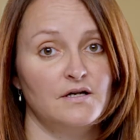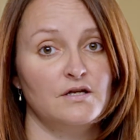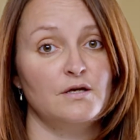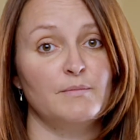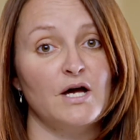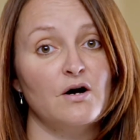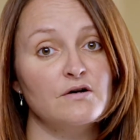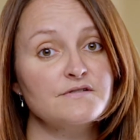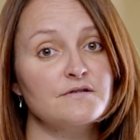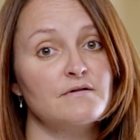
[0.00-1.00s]
You may
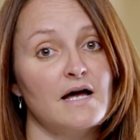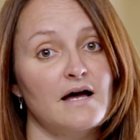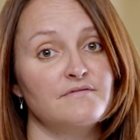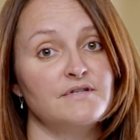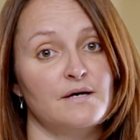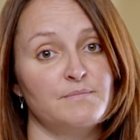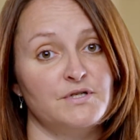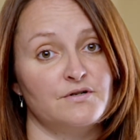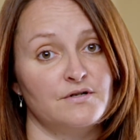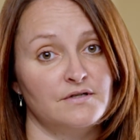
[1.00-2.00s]
also have an
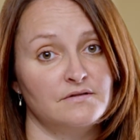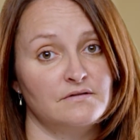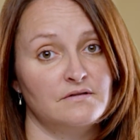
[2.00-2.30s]
epidural.